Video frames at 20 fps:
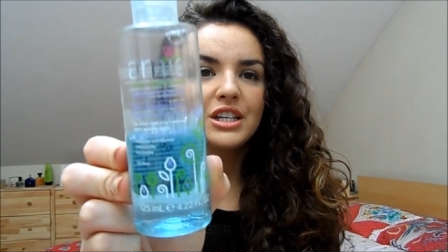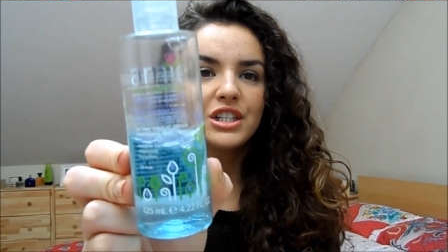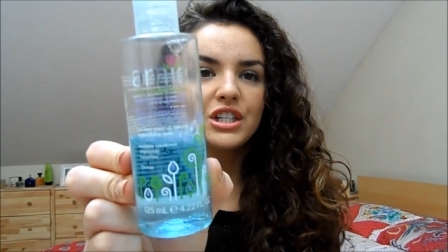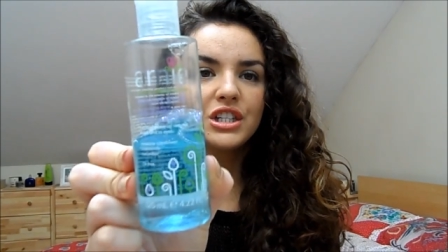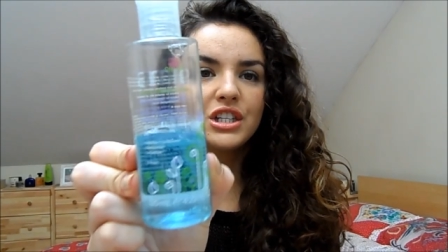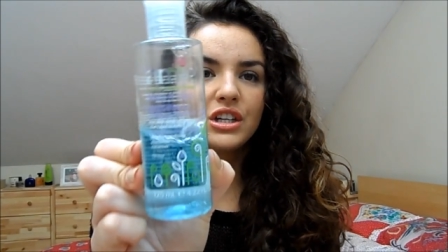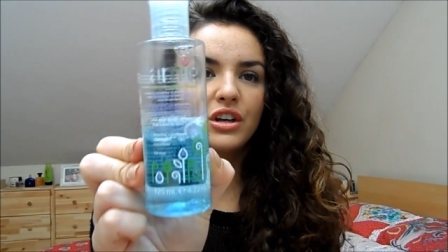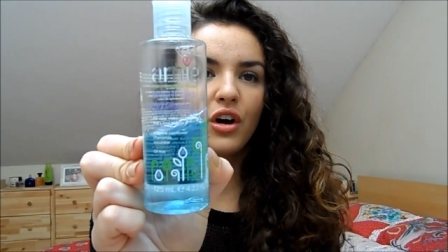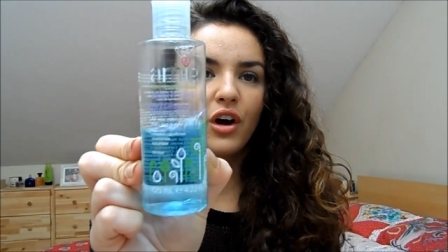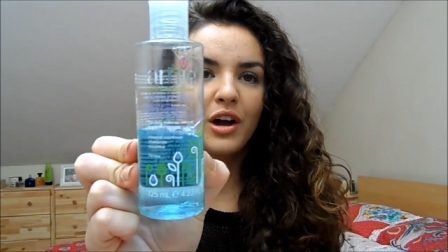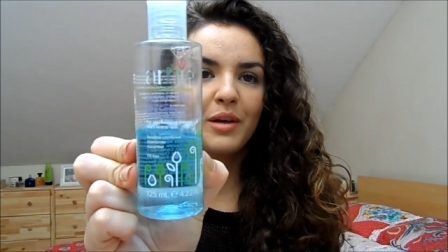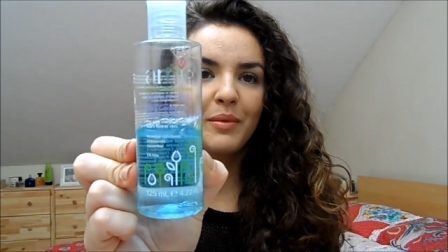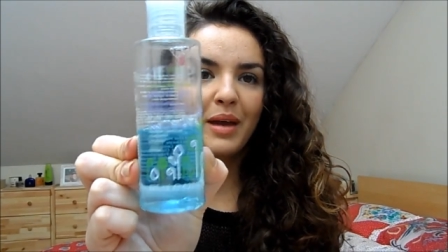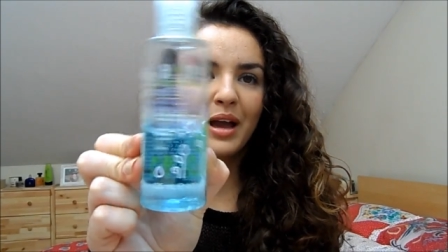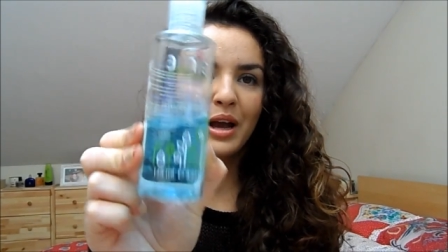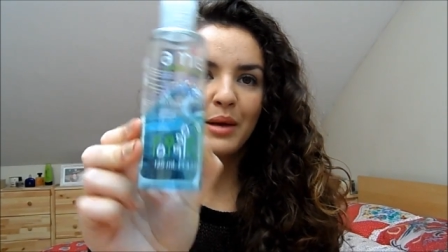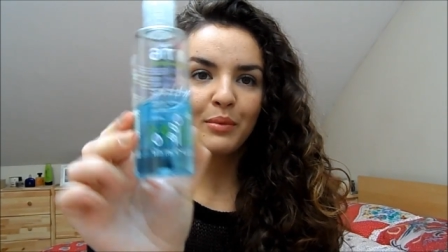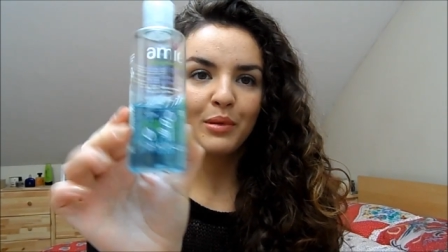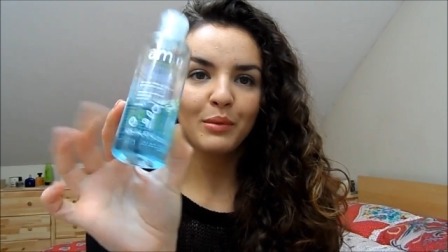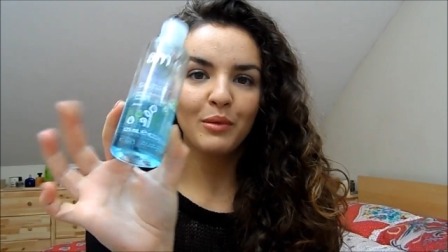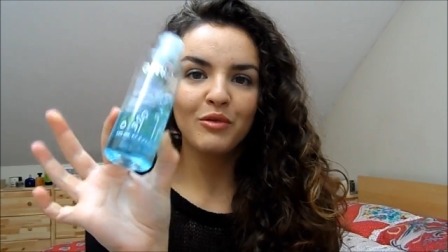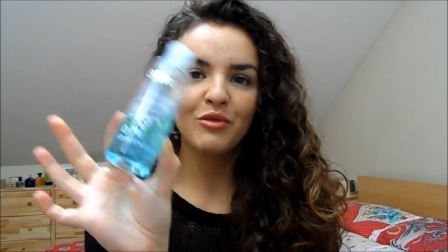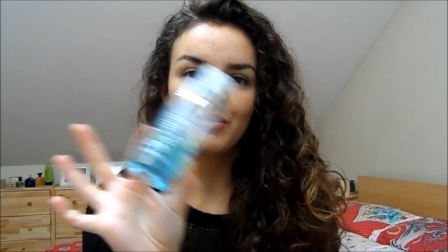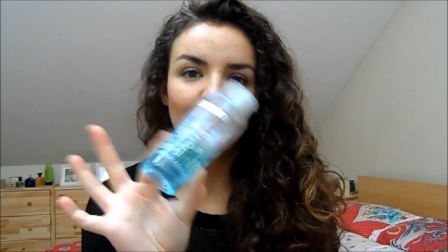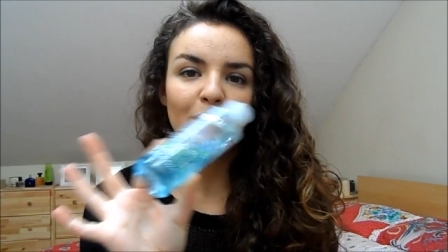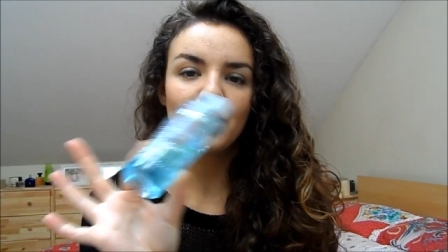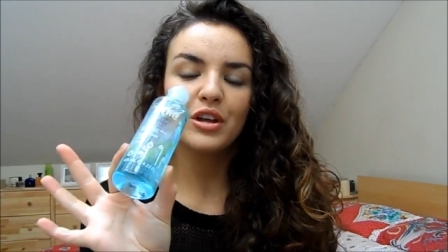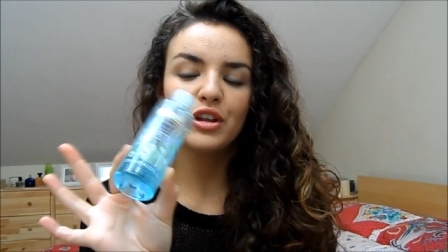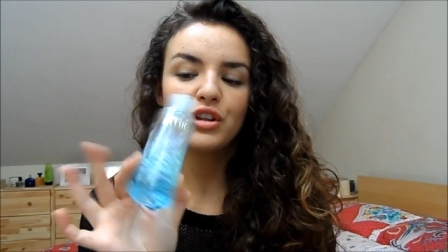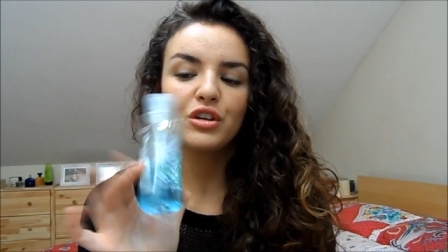It's just an eye makeup
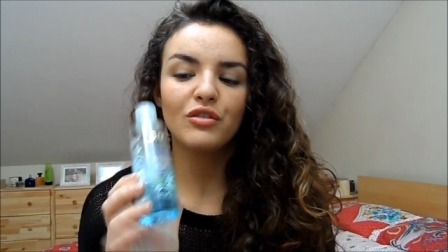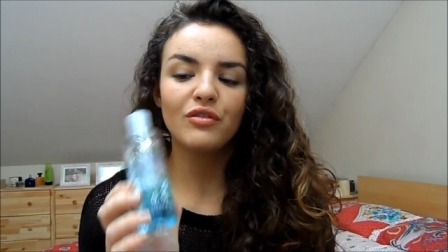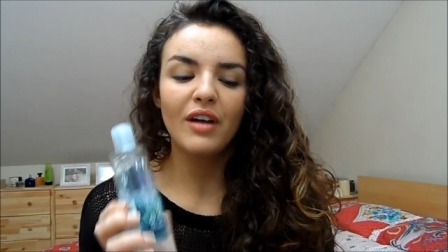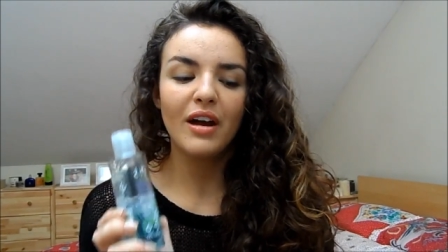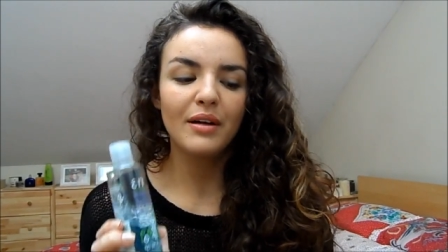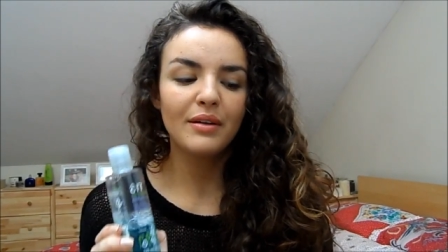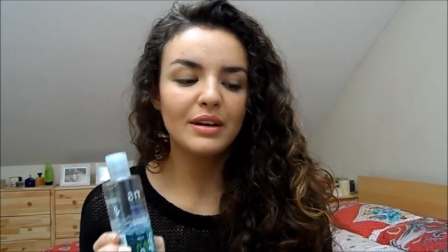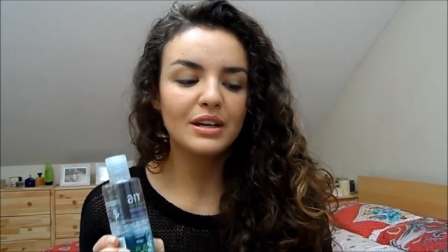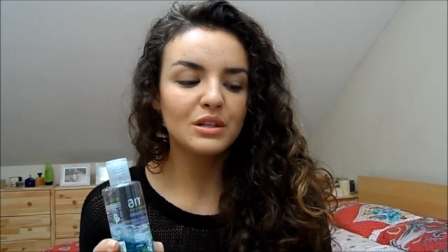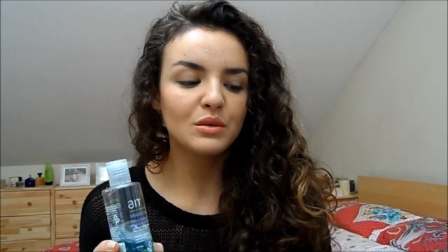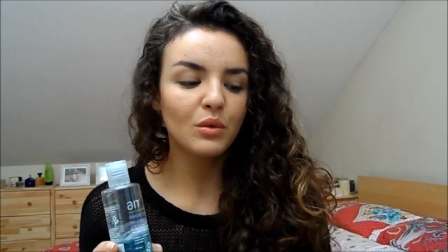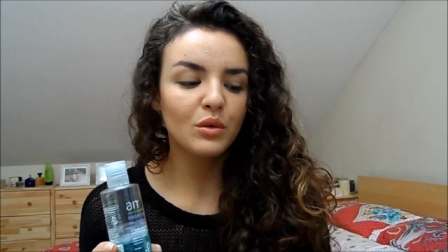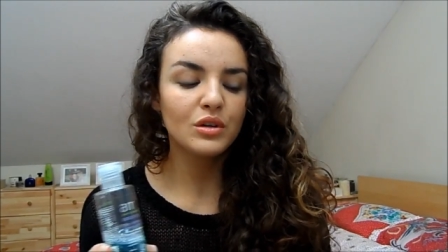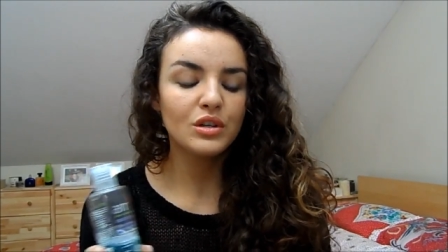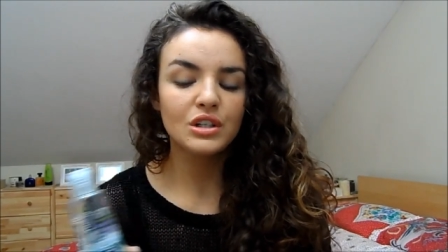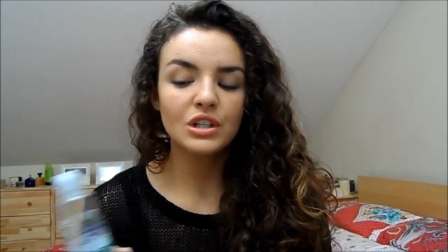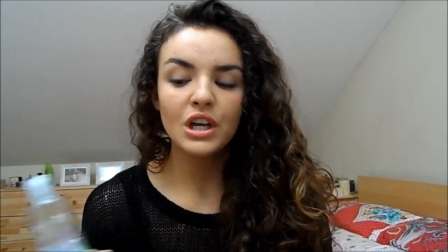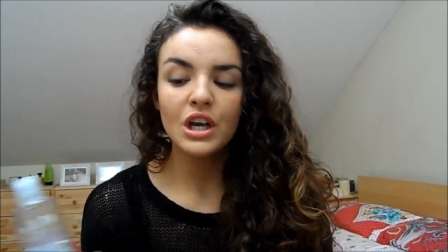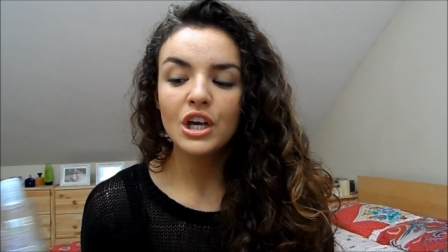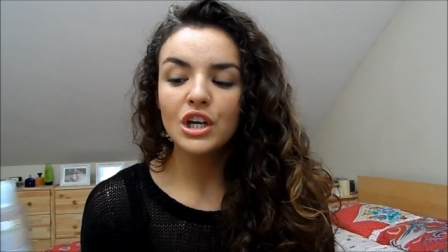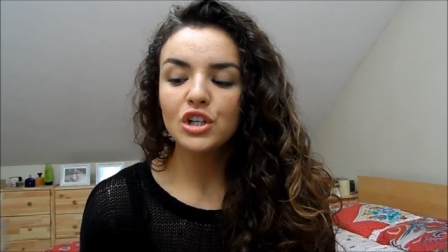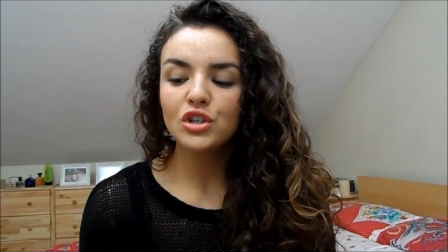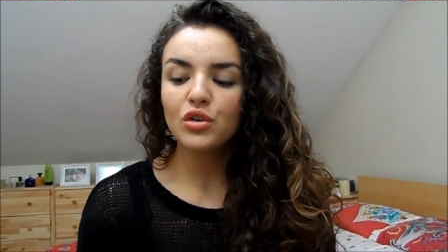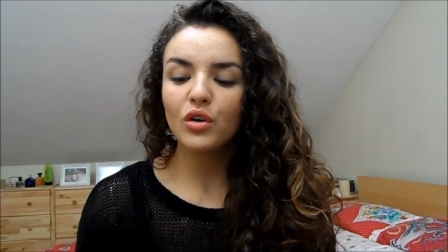remover, but they do various ones.